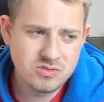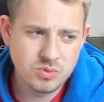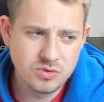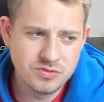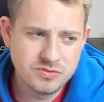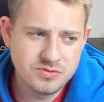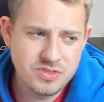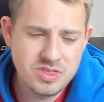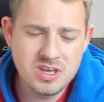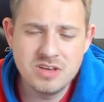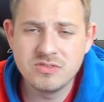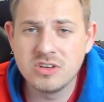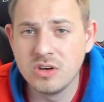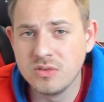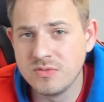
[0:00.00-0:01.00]
will
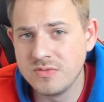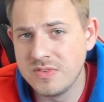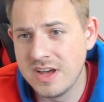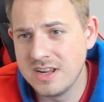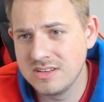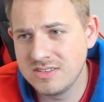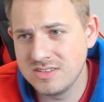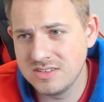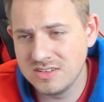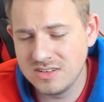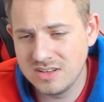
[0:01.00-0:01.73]
Thieves Guild Fence